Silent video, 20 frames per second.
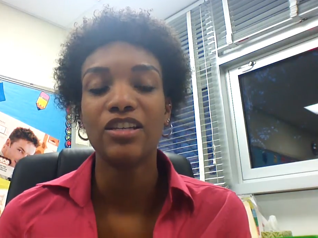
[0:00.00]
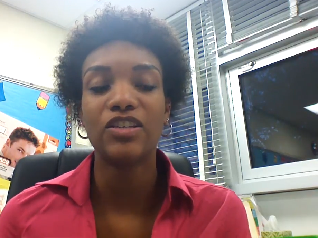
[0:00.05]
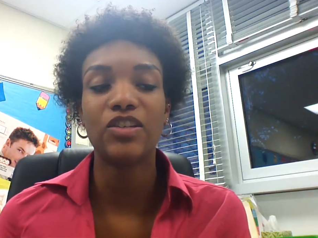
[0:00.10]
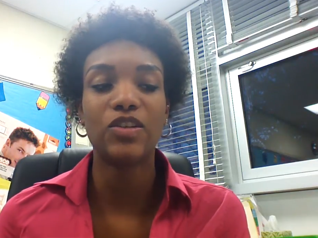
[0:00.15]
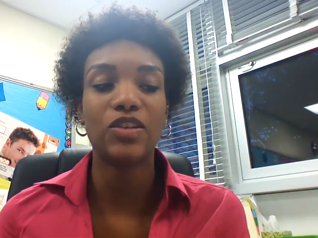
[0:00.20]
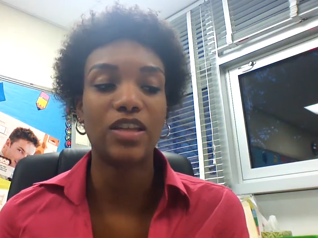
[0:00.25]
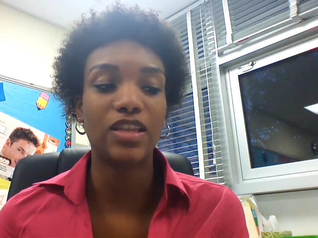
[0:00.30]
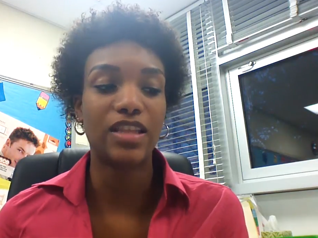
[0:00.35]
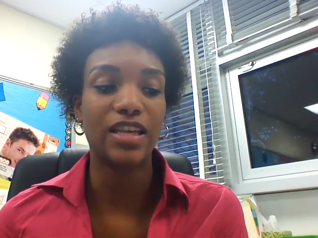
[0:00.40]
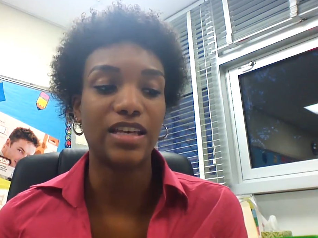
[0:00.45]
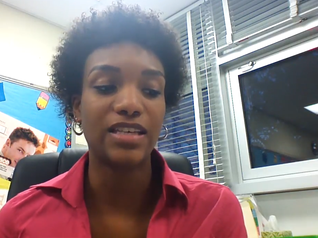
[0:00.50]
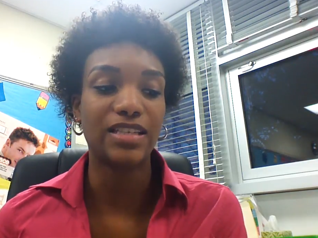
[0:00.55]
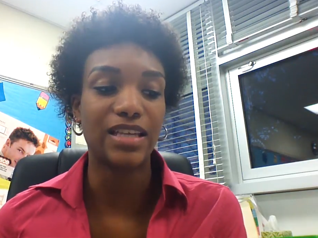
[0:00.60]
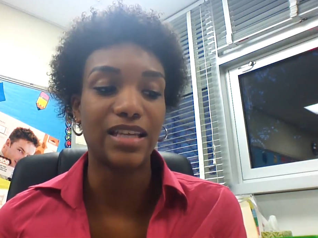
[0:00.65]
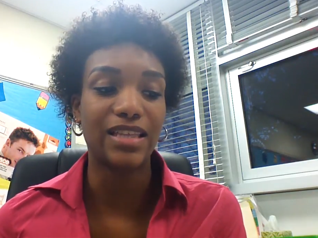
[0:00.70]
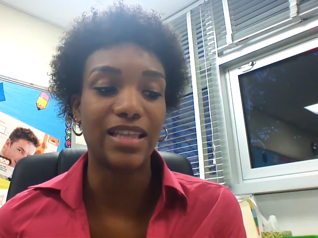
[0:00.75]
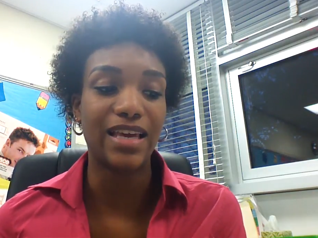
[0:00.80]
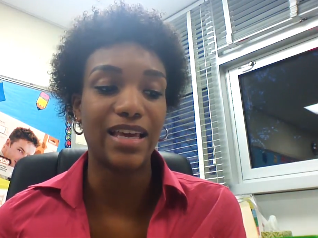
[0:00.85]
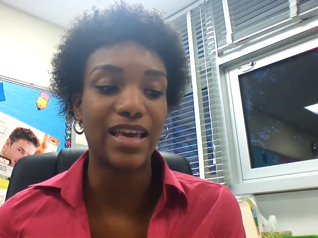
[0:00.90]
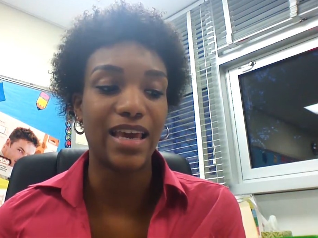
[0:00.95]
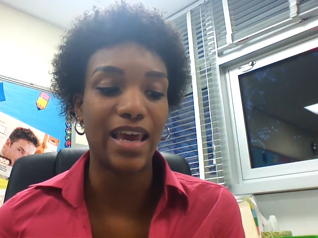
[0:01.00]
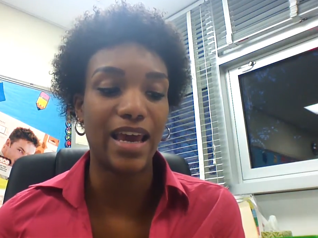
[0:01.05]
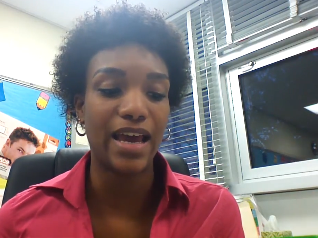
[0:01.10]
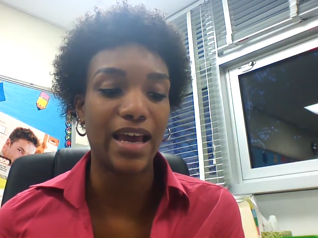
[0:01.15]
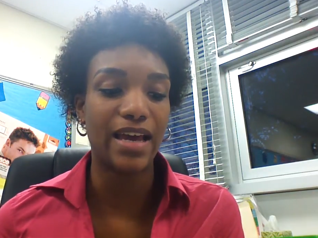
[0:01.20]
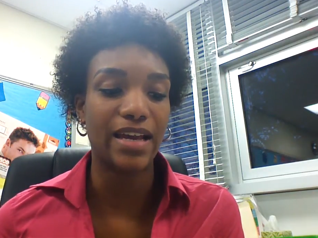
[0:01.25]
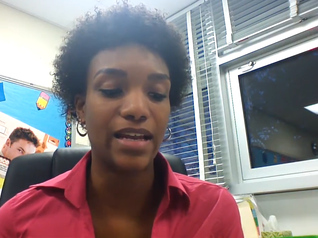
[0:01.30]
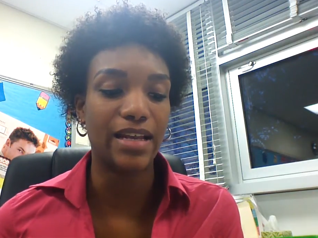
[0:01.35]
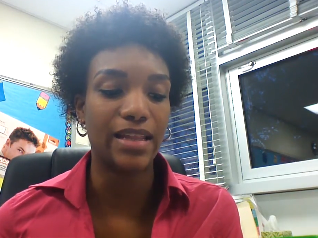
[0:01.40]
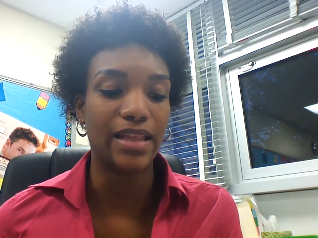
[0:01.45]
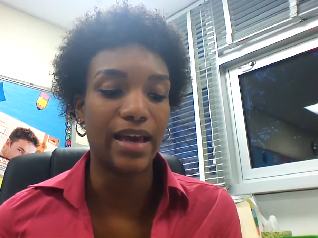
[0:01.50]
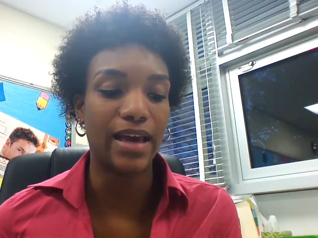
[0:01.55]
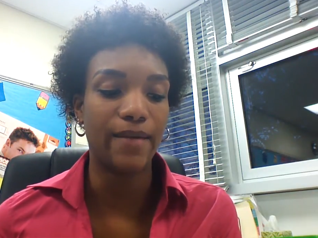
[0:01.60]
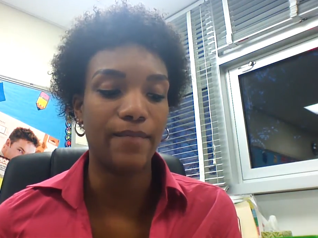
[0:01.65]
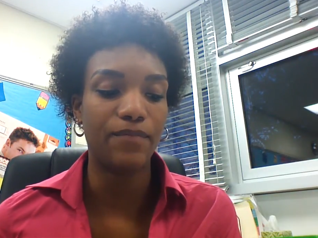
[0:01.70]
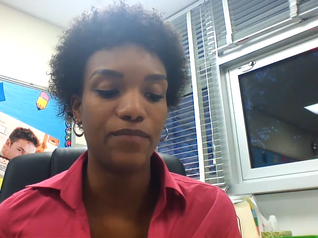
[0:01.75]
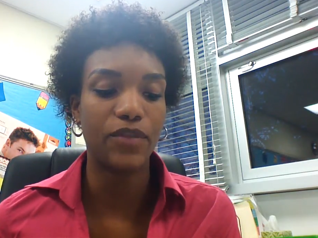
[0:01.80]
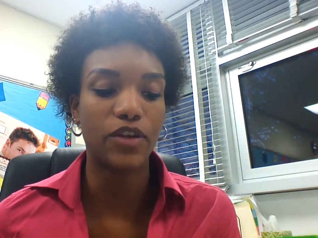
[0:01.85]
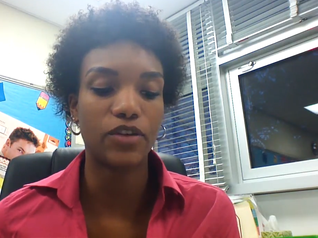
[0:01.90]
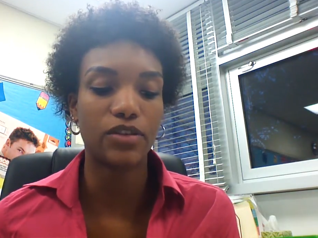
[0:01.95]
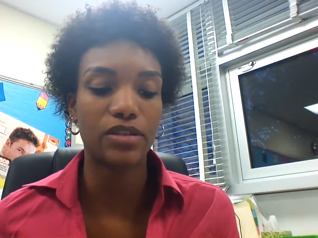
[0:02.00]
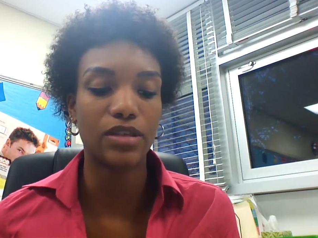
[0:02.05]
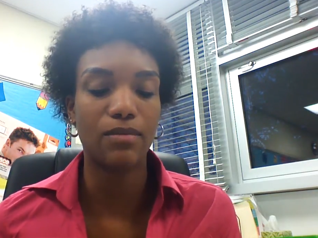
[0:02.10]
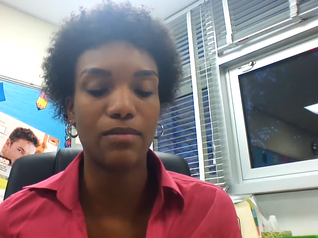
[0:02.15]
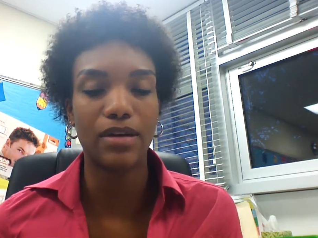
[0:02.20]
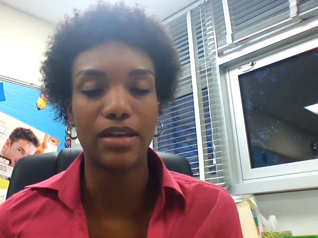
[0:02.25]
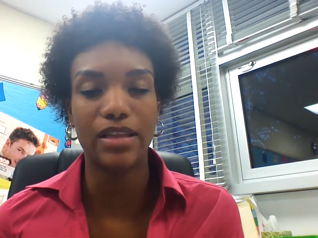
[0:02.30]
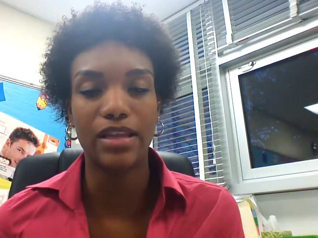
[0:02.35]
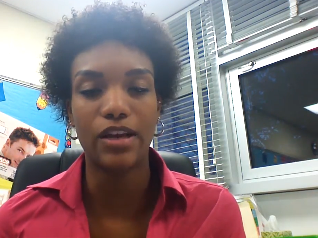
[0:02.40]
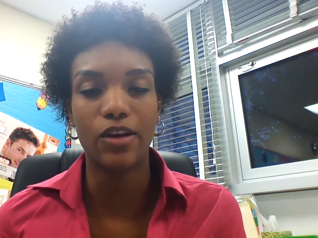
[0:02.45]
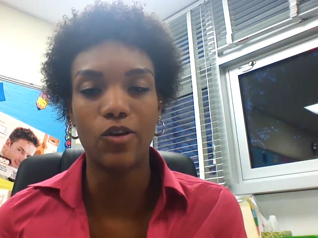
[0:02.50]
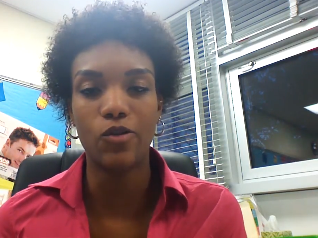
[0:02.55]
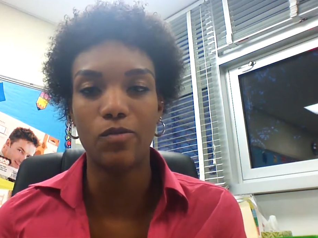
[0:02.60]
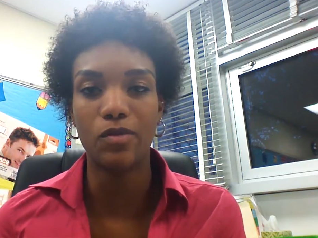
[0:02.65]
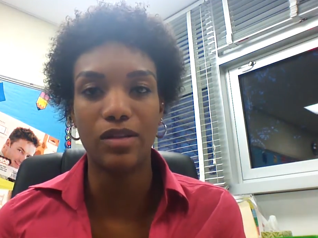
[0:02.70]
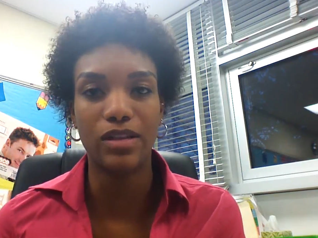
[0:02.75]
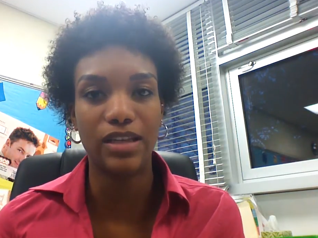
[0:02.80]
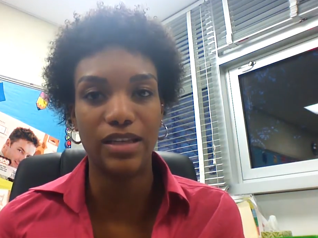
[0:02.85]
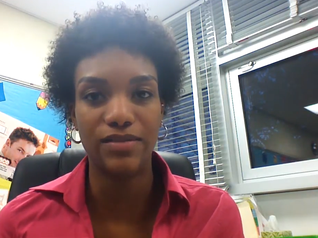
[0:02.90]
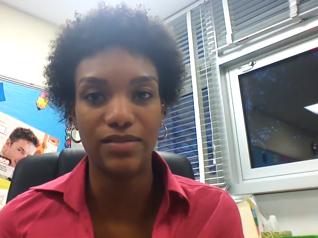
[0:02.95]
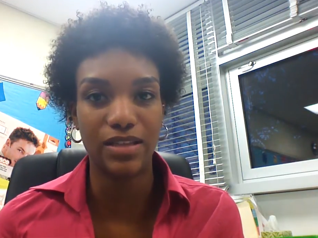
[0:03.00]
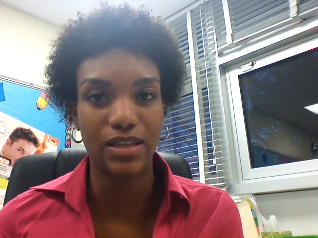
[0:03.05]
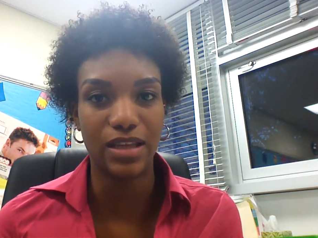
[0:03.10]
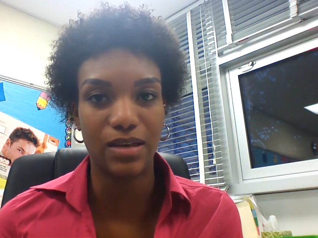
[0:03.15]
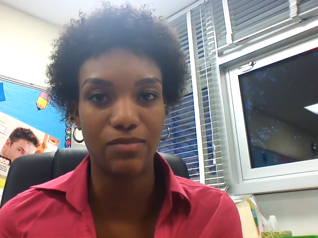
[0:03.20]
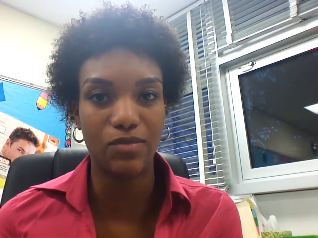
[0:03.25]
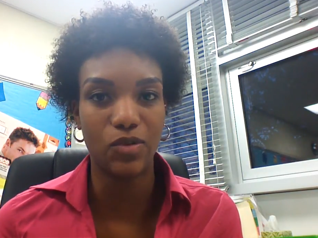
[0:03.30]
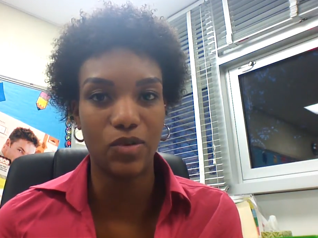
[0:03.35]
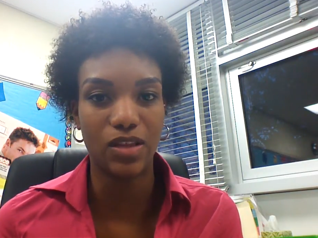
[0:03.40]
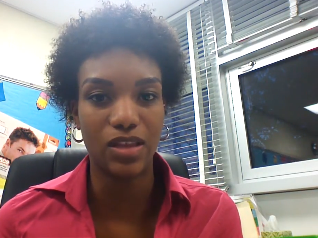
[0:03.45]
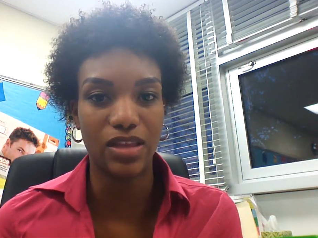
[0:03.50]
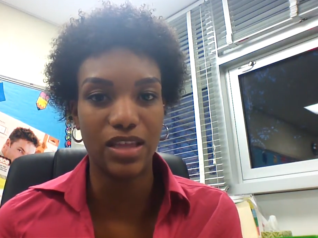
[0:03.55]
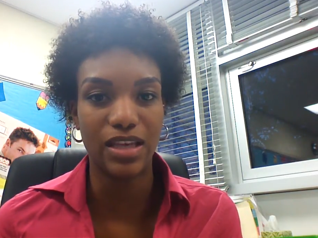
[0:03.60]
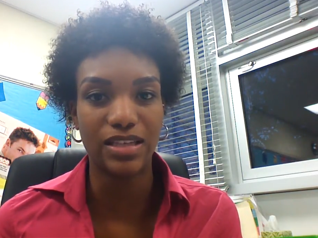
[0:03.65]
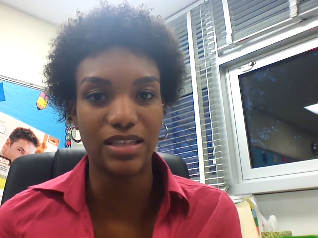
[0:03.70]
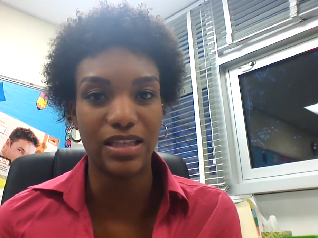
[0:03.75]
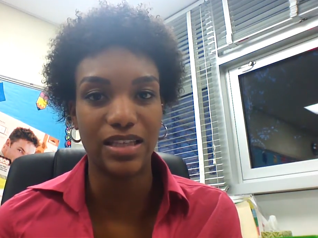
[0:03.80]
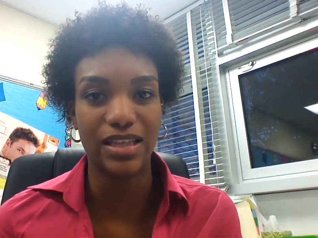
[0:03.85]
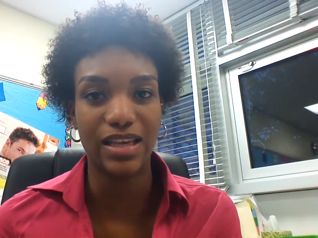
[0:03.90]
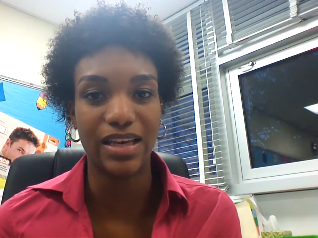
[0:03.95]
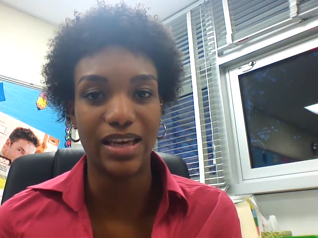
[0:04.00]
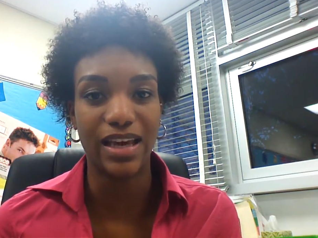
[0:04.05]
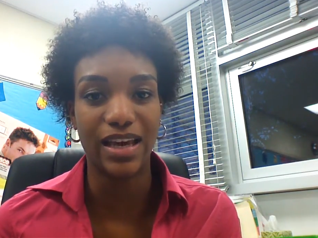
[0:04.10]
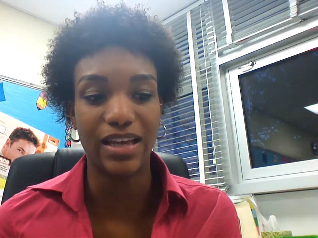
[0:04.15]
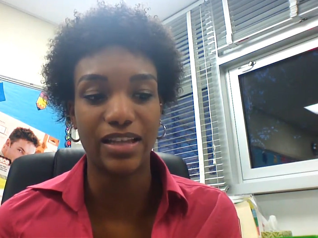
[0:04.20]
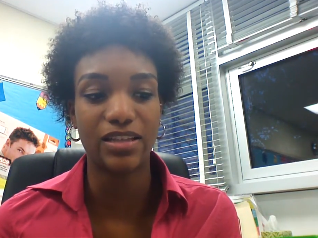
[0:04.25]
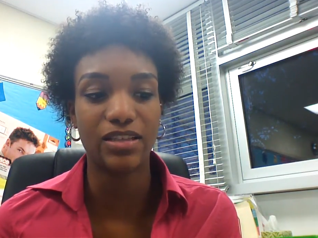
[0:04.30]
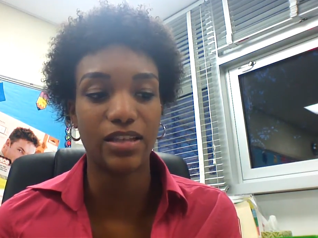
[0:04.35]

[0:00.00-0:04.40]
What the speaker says: do the things that they can and that there's somebody there who believes in them doing the things that they can.